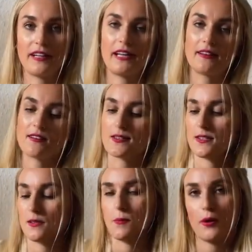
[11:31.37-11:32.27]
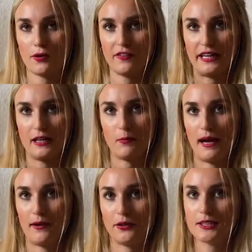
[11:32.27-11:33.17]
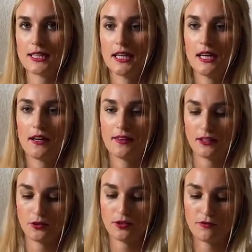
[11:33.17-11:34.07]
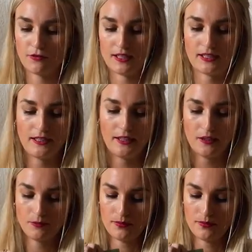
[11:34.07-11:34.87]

Like, this is the perfect amount that you can fit in here.